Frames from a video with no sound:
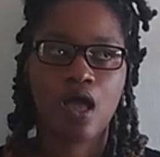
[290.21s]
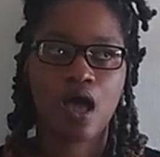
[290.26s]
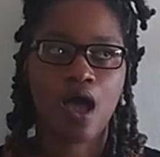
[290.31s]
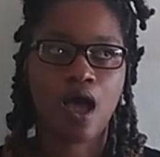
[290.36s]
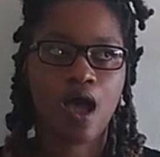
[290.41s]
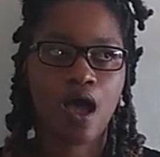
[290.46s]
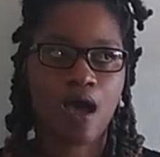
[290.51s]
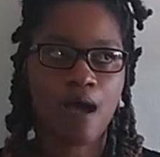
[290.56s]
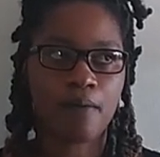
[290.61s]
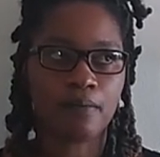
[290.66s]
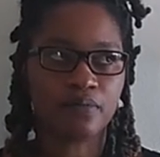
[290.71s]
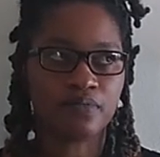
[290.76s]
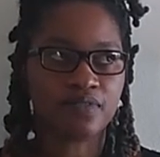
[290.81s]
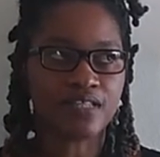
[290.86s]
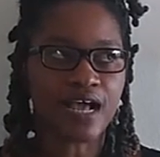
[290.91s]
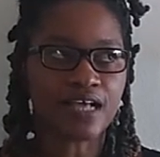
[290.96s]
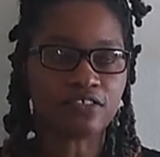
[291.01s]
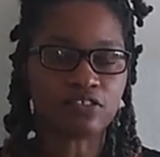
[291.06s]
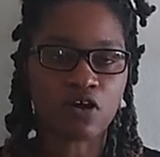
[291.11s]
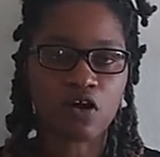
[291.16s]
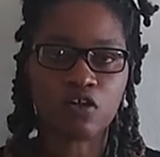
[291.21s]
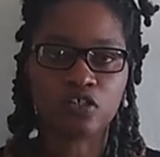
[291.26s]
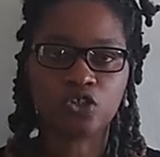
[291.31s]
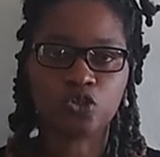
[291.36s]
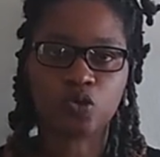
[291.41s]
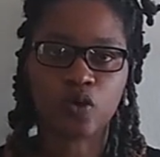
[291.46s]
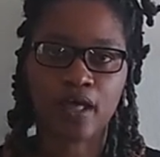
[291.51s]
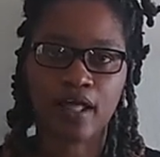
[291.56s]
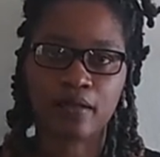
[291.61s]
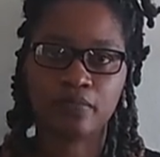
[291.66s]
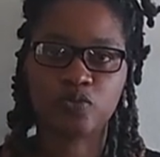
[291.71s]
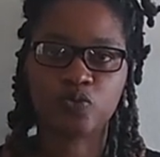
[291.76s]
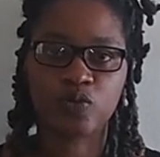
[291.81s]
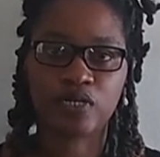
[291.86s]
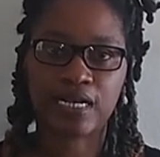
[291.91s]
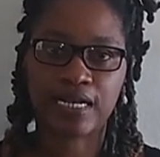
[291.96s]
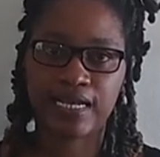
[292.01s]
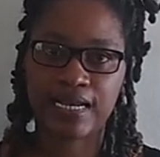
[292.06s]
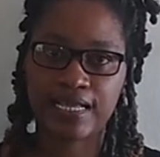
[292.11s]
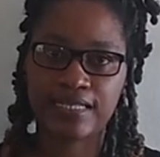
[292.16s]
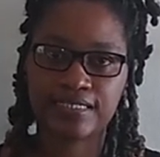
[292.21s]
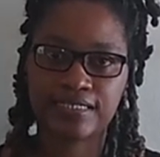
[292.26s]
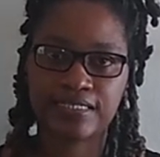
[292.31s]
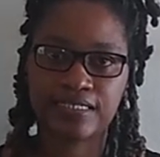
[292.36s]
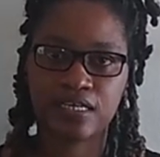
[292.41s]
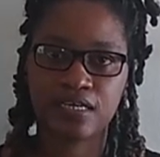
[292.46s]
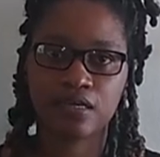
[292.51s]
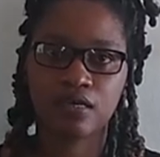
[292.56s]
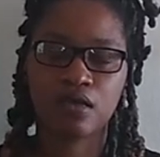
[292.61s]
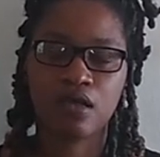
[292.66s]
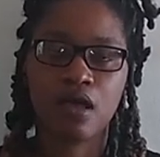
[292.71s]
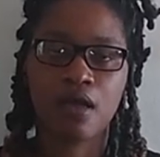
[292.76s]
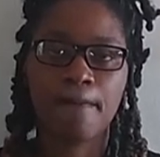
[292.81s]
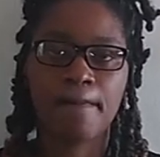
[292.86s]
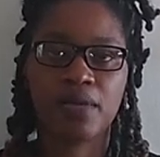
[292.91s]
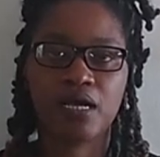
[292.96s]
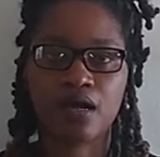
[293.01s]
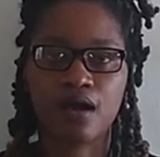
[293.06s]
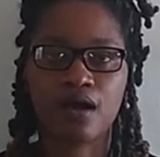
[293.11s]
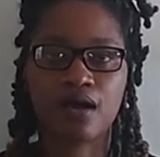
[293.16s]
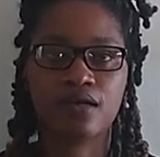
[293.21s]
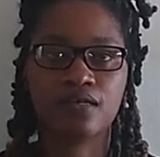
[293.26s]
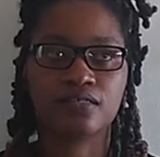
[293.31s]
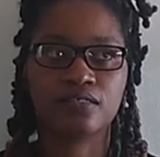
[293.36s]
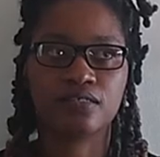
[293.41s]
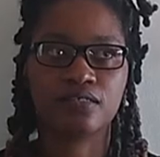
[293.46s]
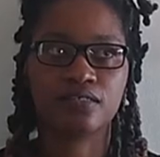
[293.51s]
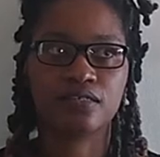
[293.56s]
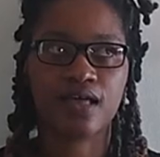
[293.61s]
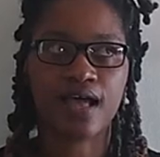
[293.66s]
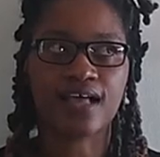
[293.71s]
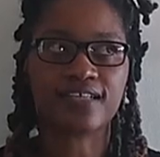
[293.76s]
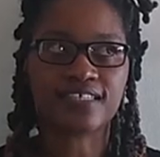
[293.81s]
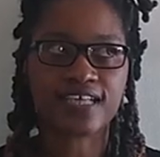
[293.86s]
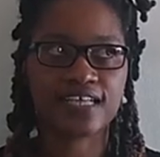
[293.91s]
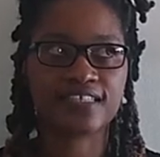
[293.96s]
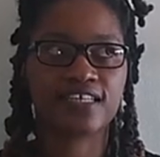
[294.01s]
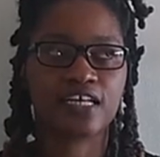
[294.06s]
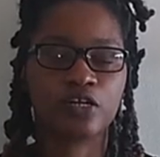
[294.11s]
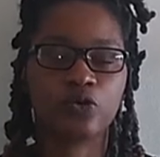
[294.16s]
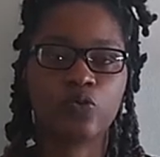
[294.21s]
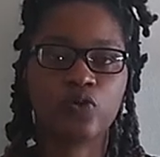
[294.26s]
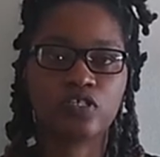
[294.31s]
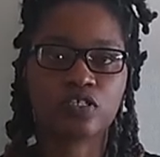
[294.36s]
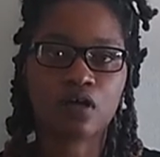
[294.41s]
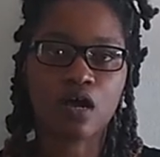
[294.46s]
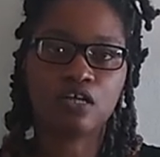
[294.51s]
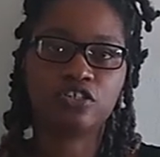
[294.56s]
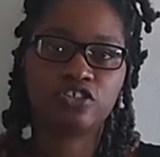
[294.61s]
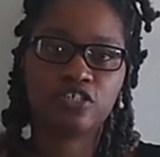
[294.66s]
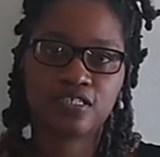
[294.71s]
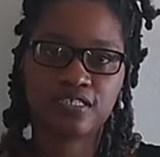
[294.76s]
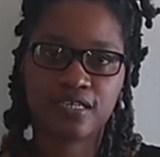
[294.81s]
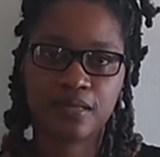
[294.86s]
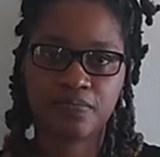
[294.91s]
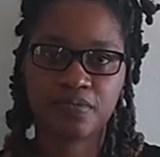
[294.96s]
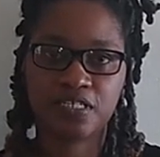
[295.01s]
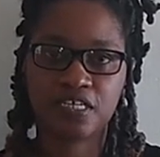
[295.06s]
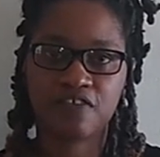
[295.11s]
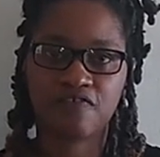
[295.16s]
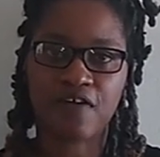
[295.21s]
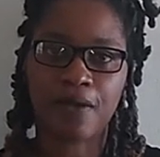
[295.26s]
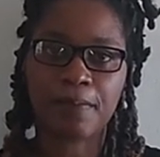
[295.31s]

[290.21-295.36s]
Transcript: That also helps with cleansing, because, as I said, it was contraceptive.